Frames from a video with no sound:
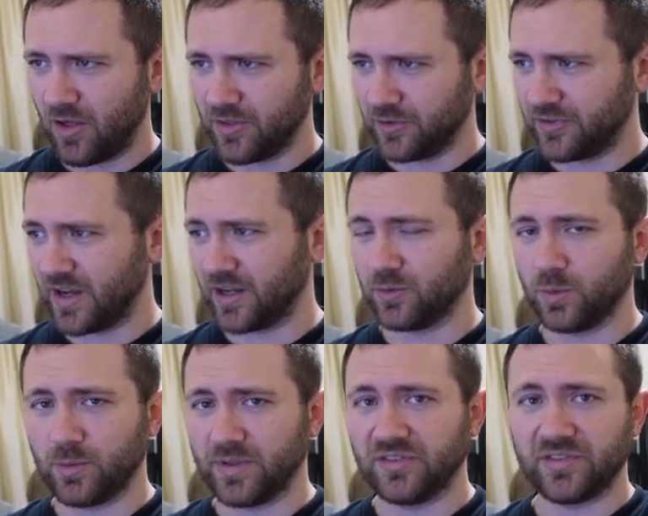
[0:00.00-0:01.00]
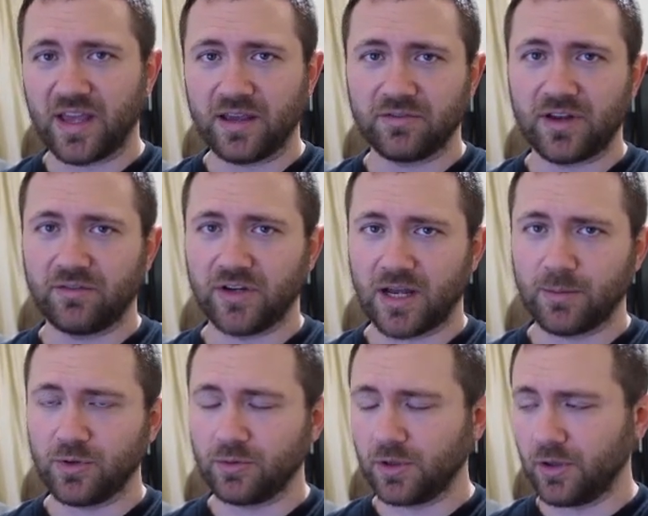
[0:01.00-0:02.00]
those settings will be saved every time
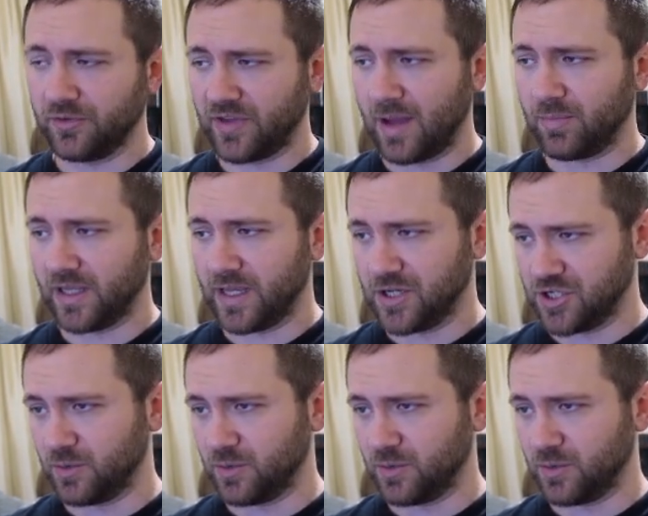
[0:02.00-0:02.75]
you close the application.